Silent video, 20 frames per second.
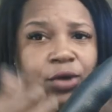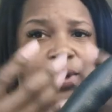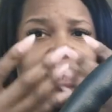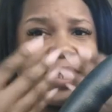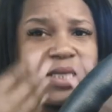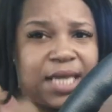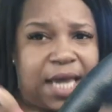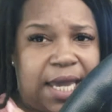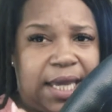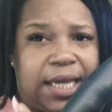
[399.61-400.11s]
You
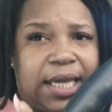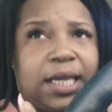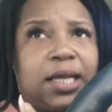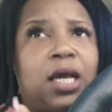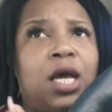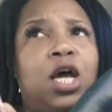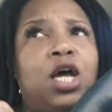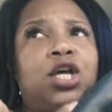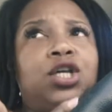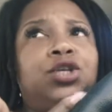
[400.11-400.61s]
can take it.
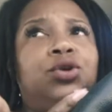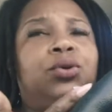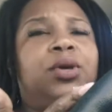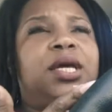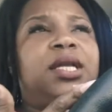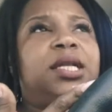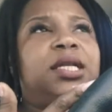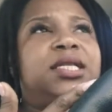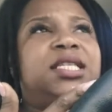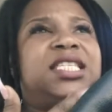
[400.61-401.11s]
You
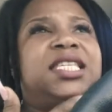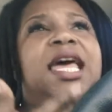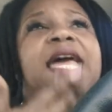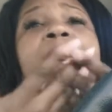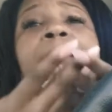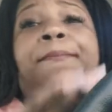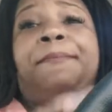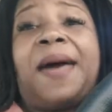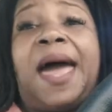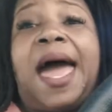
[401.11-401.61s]
can
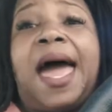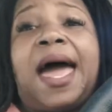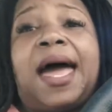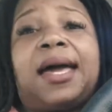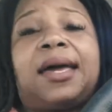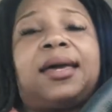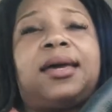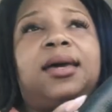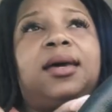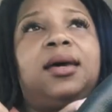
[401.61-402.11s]
say it back.